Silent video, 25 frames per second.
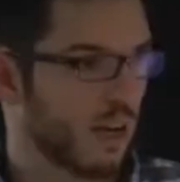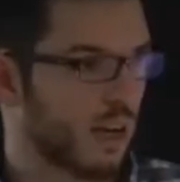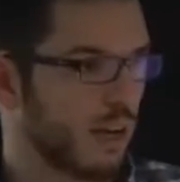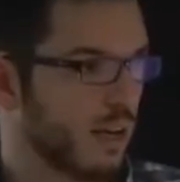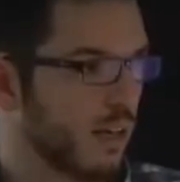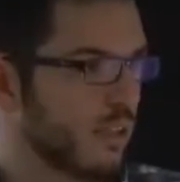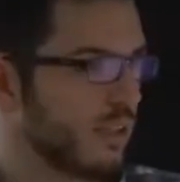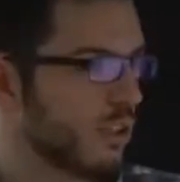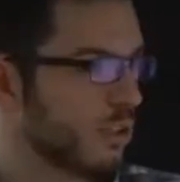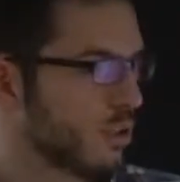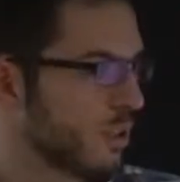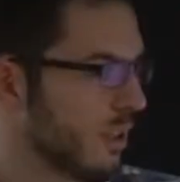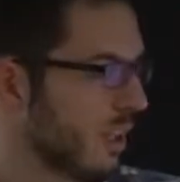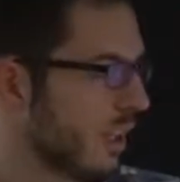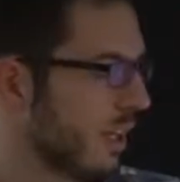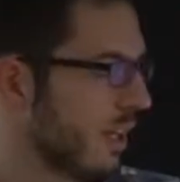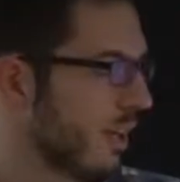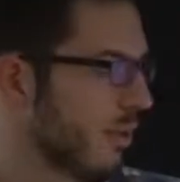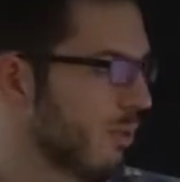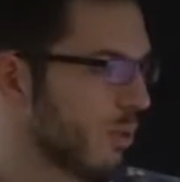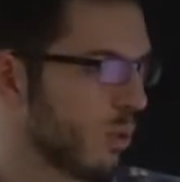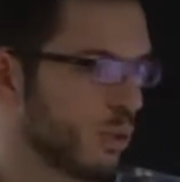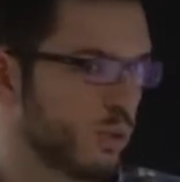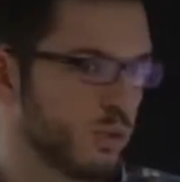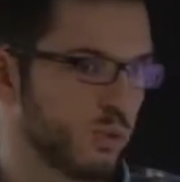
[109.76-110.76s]
Additionally,
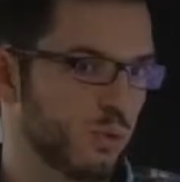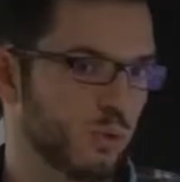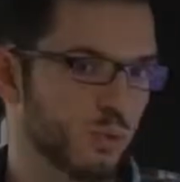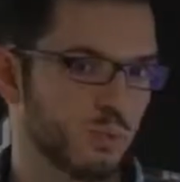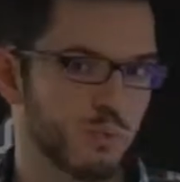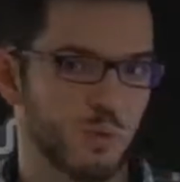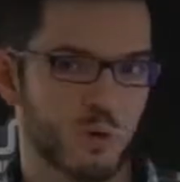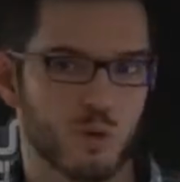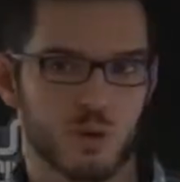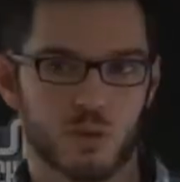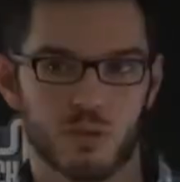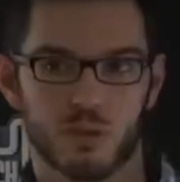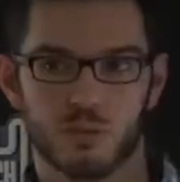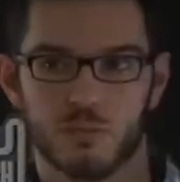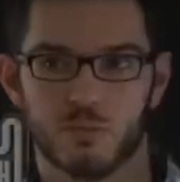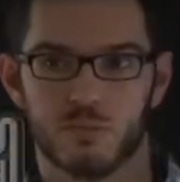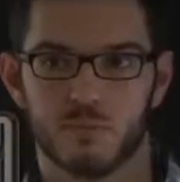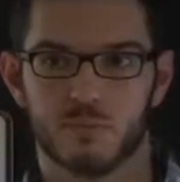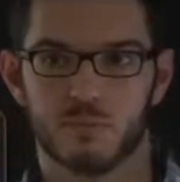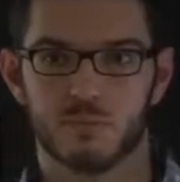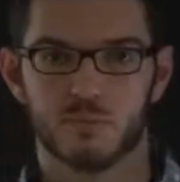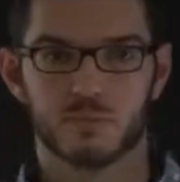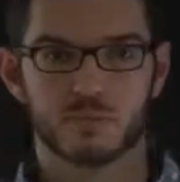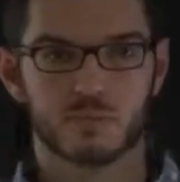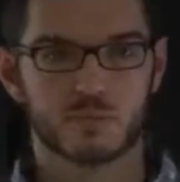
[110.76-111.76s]
there were two more
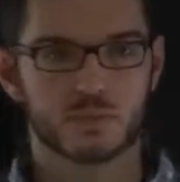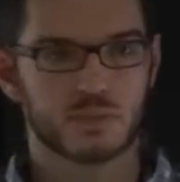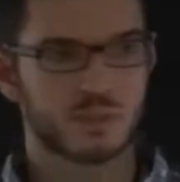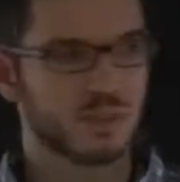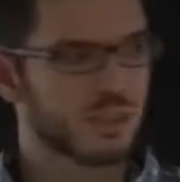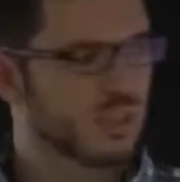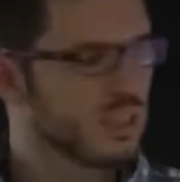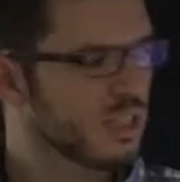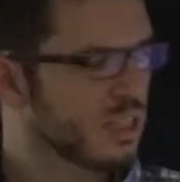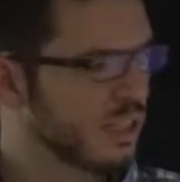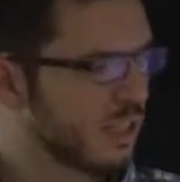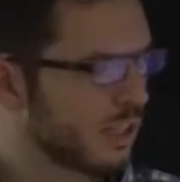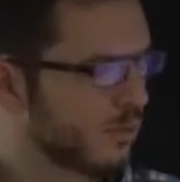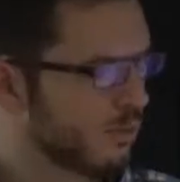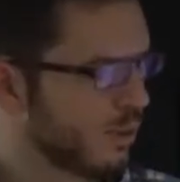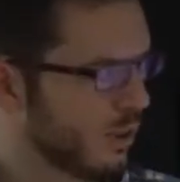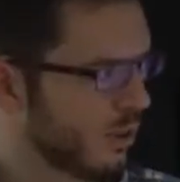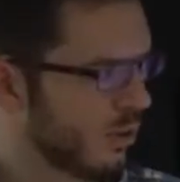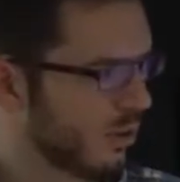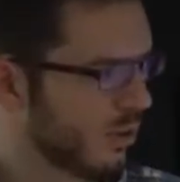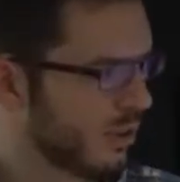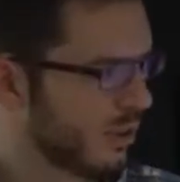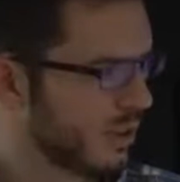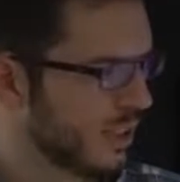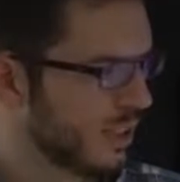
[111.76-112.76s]

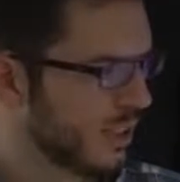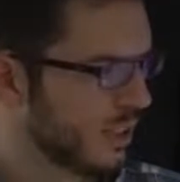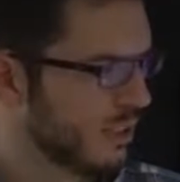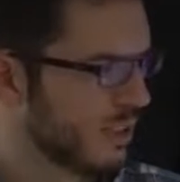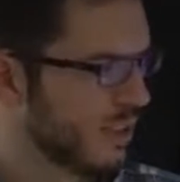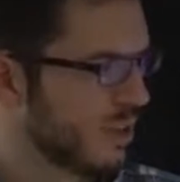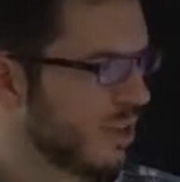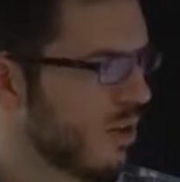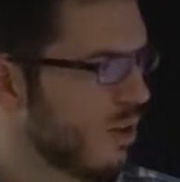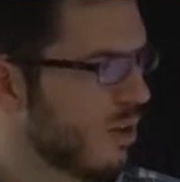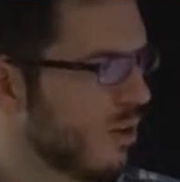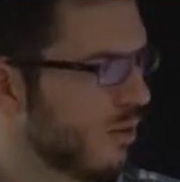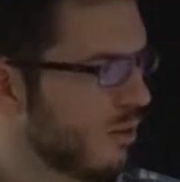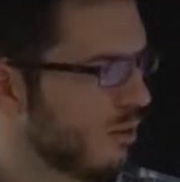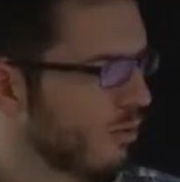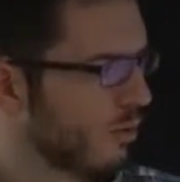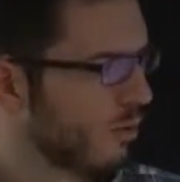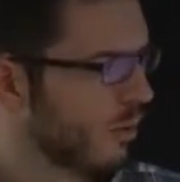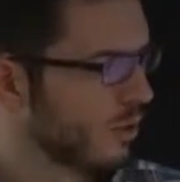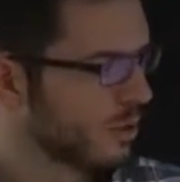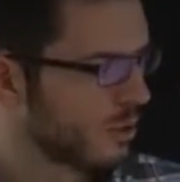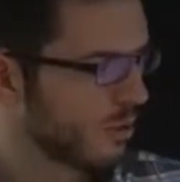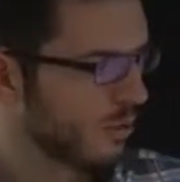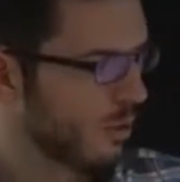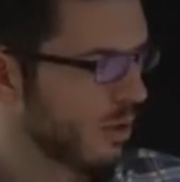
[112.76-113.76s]
difficulties.
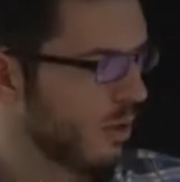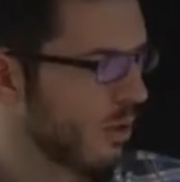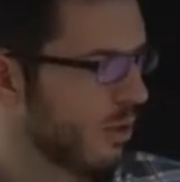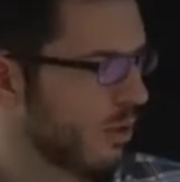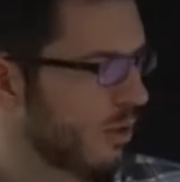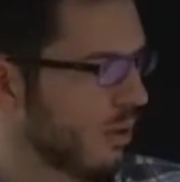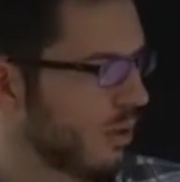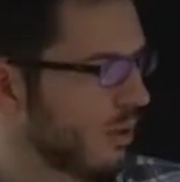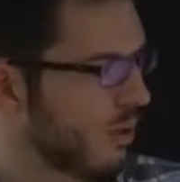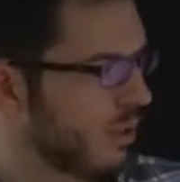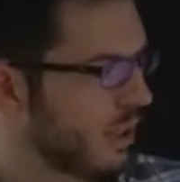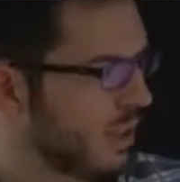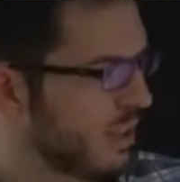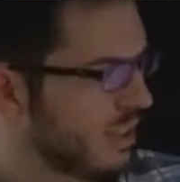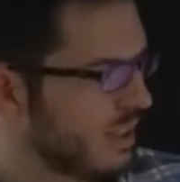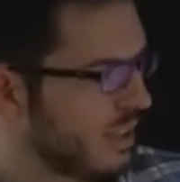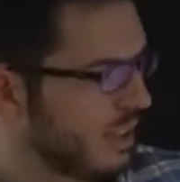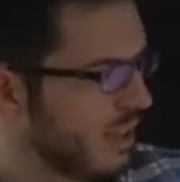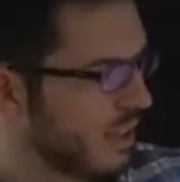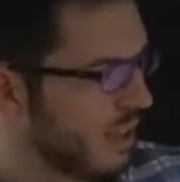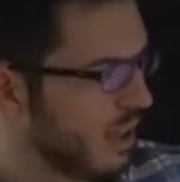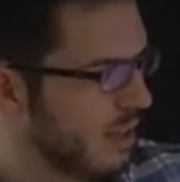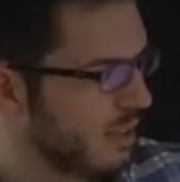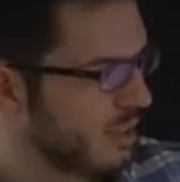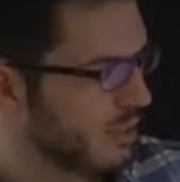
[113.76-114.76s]
First of all, you can
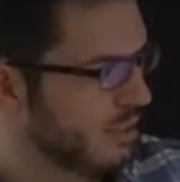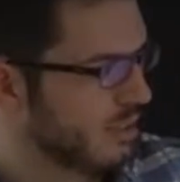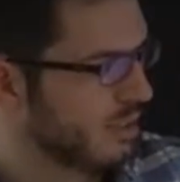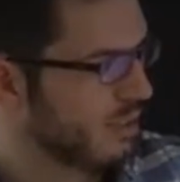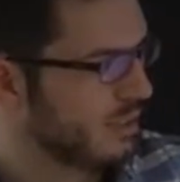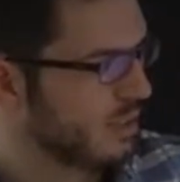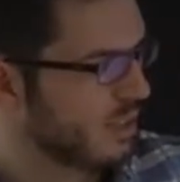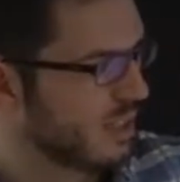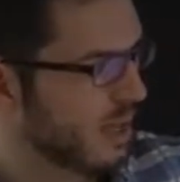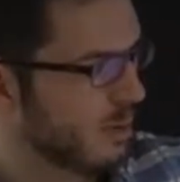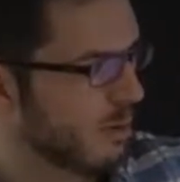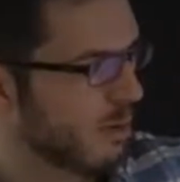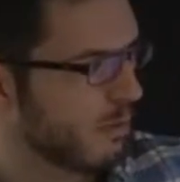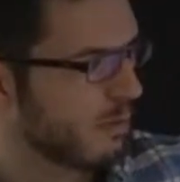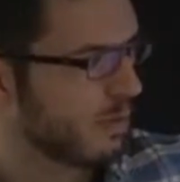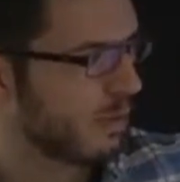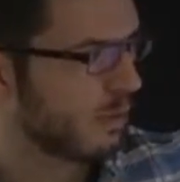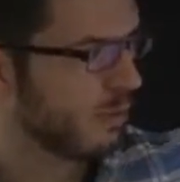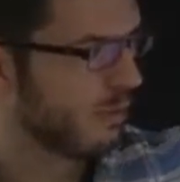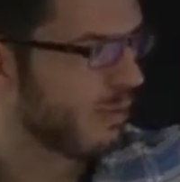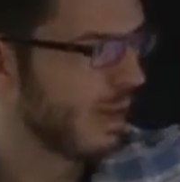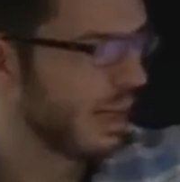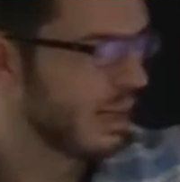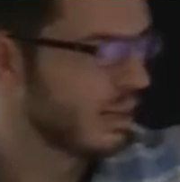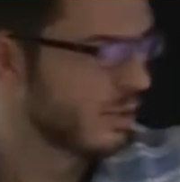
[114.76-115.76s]
see that some of the
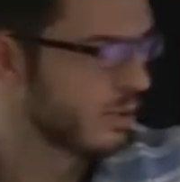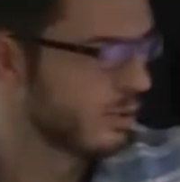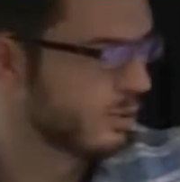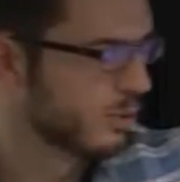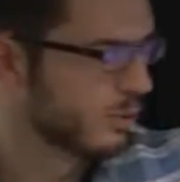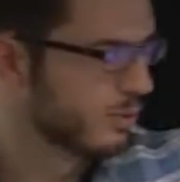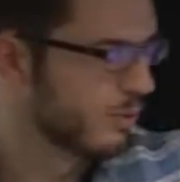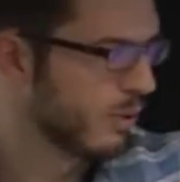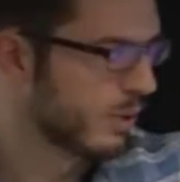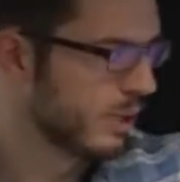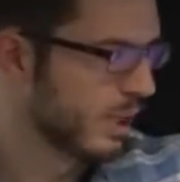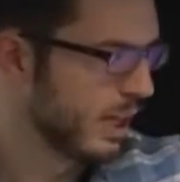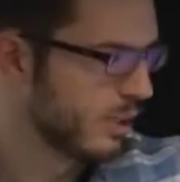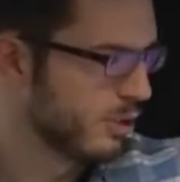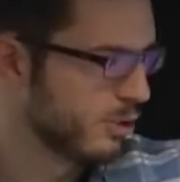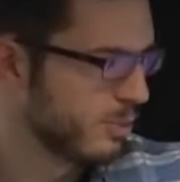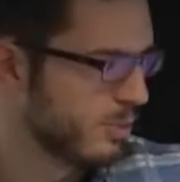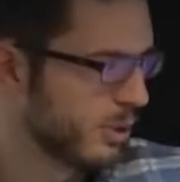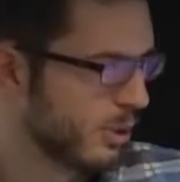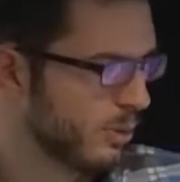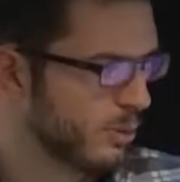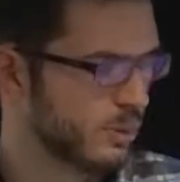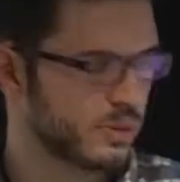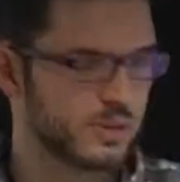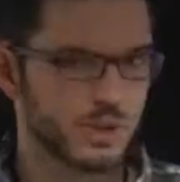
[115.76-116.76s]
values for the
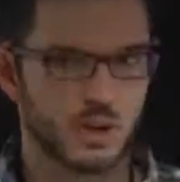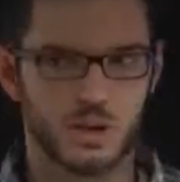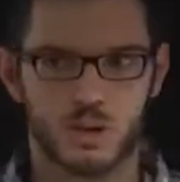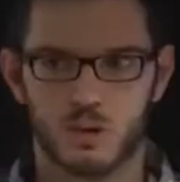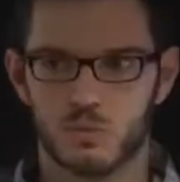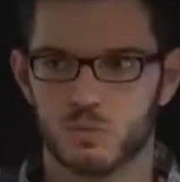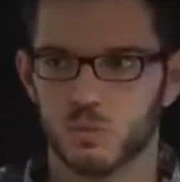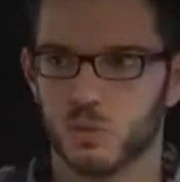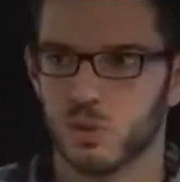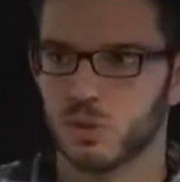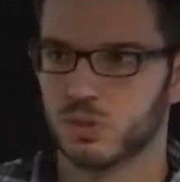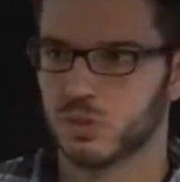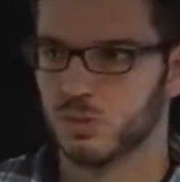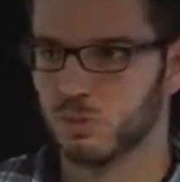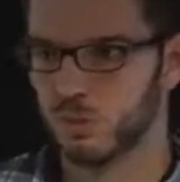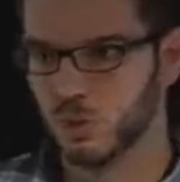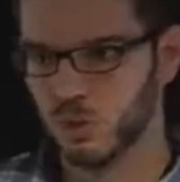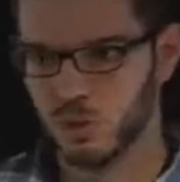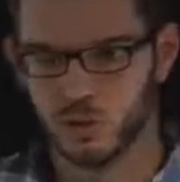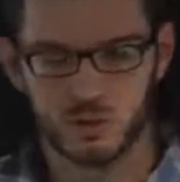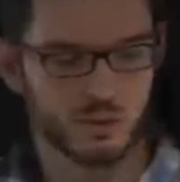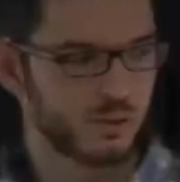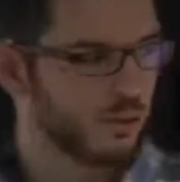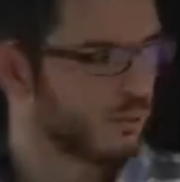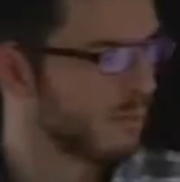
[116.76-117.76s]
attributes are
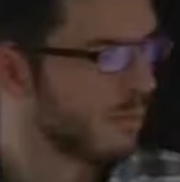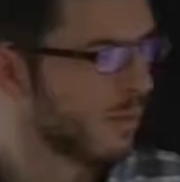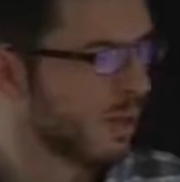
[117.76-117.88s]
multi-word.